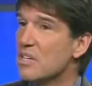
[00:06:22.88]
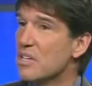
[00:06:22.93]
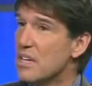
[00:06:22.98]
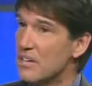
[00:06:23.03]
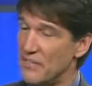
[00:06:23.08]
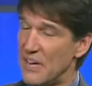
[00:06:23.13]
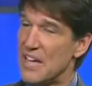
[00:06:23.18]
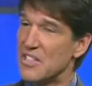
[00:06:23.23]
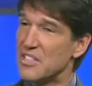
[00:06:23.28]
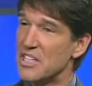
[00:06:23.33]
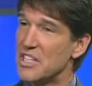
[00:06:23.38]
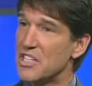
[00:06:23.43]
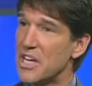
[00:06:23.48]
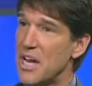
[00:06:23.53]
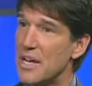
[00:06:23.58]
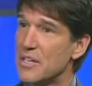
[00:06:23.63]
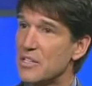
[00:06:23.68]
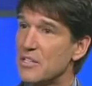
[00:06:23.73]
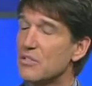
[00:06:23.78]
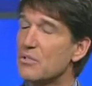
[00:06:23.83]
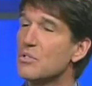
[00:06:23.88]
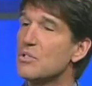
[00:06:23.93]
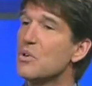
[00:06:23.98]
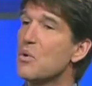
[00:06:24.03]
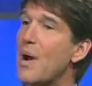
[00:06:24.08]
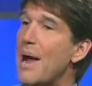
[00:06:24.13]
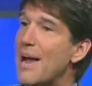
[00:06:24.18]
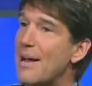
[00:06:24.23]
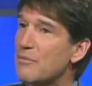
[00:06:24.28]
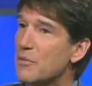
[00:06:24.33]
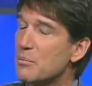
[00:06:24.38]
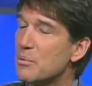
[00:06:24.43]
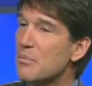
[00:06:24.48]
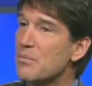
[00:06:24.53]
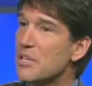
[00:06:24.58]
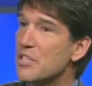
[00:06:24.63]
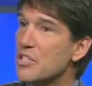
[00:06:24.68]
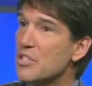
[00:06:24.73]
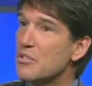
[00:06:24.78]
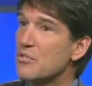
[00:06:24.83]
if I see changes, do I have your
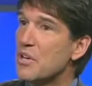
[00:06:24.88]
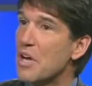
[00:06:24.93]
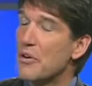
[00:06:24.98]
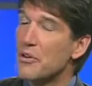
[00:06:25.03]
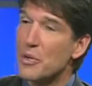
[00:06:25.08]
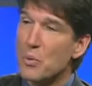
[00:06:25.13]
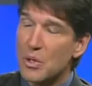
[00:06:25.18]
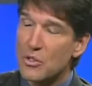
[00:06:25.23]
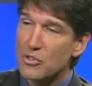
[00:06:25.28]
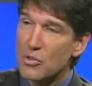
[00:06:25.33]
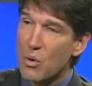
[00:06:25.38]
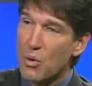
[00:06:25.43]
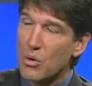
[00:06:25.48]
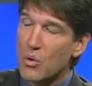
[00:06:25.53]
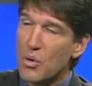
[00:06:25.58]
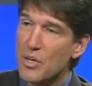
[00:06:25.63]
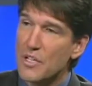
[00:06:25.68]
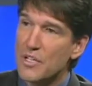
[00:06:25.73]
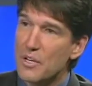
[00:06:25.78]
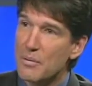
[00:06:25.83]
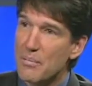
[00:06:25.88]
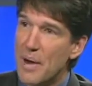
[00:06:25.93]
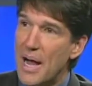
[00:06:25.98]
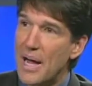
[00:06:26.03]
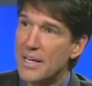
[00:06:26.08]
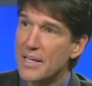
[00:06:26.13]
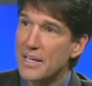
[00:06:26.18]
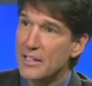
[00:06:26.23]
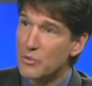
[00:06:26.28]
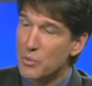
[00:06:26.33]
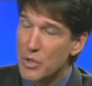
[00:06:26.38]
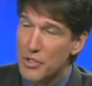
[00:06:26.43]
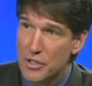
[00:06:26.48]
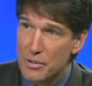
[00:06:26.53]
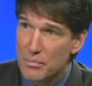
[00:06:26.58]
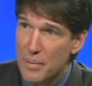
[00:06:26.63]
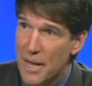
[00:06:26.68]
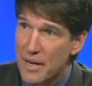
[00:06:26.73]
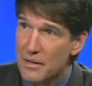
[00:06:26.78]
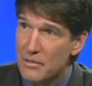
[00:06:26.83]
permission to tell you what's going on in your body? That's what
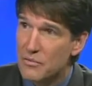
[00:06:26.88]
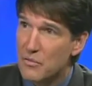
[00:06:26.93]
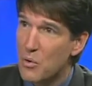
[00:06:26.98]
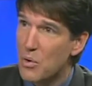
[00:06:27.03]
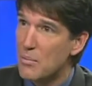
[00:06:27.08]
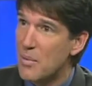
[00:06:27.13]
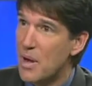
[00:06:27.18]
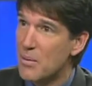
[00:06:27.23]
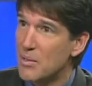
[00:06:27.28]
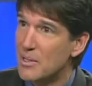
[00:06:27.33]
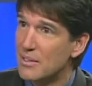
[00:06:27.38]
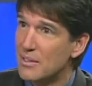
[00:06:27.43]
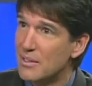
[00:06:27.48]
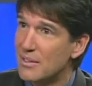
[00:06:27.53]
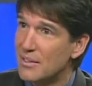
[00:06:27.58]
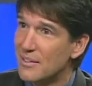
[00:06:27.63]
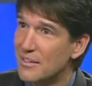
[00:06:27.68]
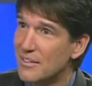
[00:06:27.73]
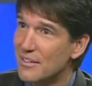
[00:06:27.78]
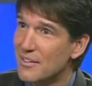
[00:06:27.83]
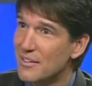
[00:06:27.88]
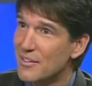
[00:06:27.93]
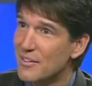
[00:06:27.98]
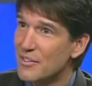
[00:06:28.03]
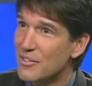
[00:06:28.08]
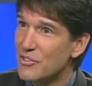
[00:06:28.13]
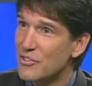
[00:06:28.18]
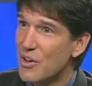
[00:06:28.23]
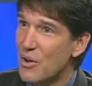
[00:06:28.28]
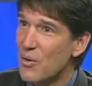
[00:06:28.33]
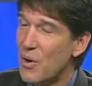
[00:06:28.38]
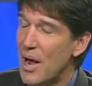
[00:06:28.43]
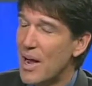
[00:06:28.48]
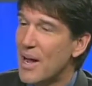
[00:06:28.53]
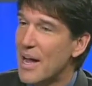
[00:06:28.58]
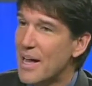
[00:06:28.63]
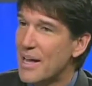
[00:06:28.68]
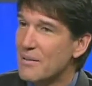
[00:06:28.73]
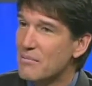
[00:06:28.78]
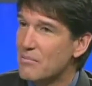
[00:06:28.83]
you're paying for, Bubba. So
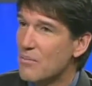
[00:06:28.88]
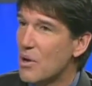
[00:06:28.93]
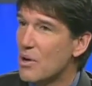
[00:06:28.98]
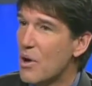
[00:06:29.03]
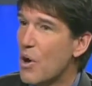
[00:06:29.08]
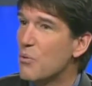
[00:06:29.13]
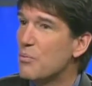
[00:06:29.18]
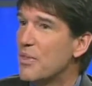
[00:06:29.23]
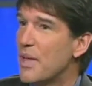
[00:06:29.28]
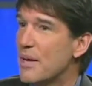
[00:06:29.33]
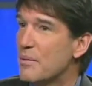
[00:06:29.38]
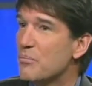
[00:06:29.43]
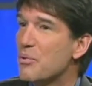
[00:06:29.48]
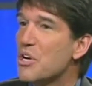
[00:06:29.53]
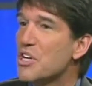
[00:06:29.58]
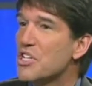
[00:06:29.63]
I hope they appreciate that.